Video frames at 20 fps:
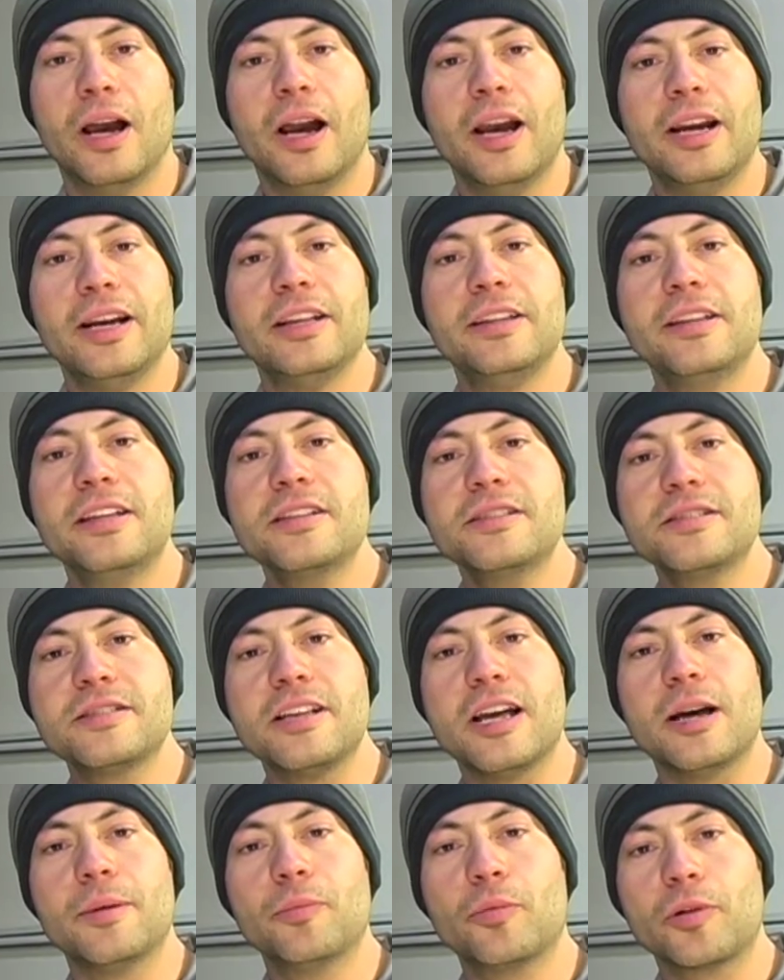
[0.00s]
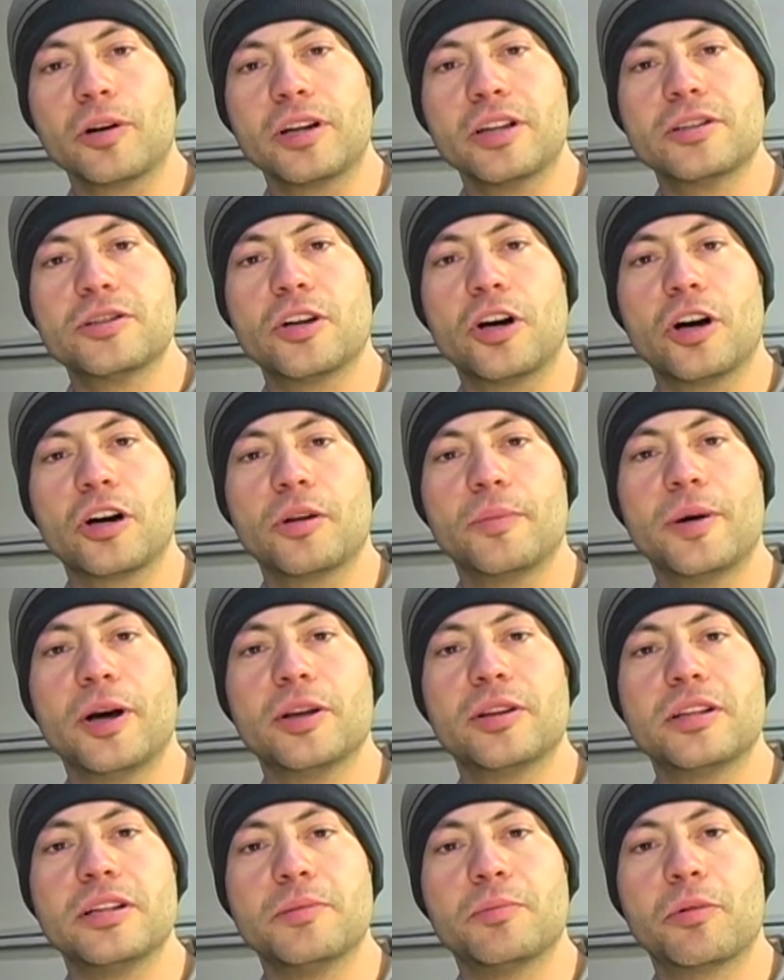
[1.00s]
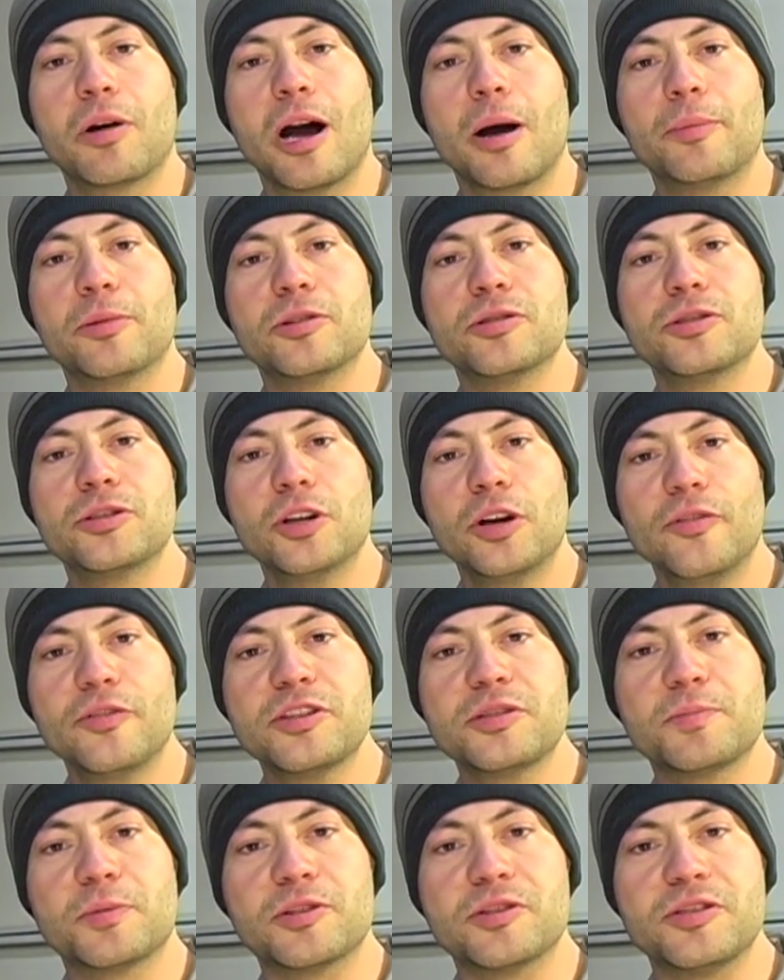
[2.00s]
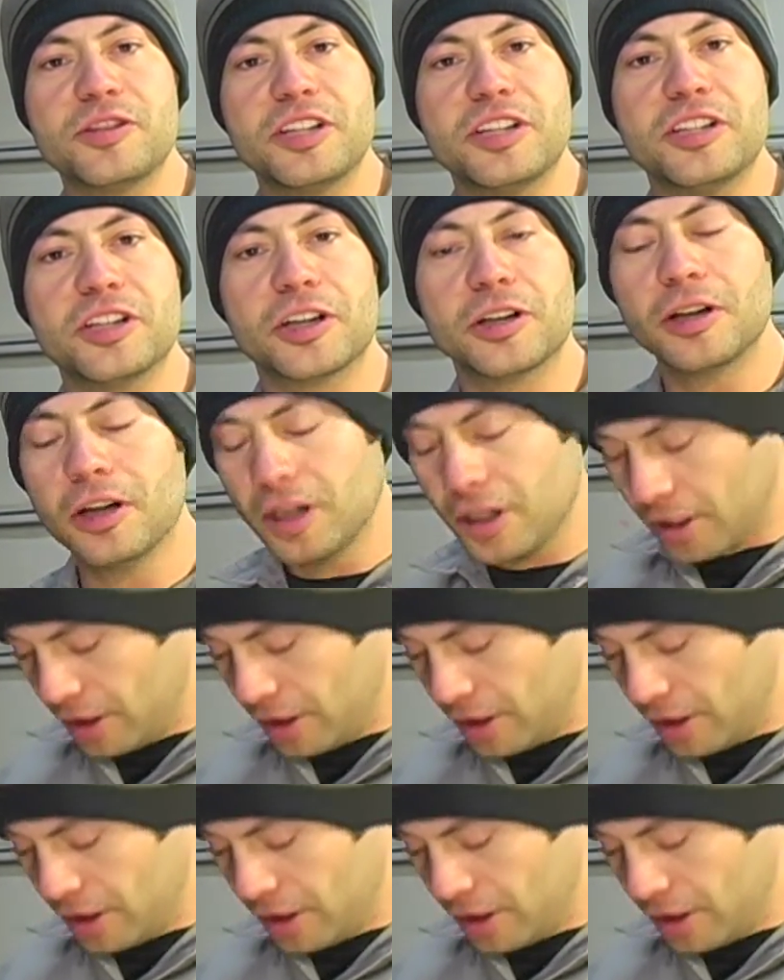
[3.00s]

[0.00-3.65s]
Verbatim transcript: In this step, we're going to talk about the proper service procedure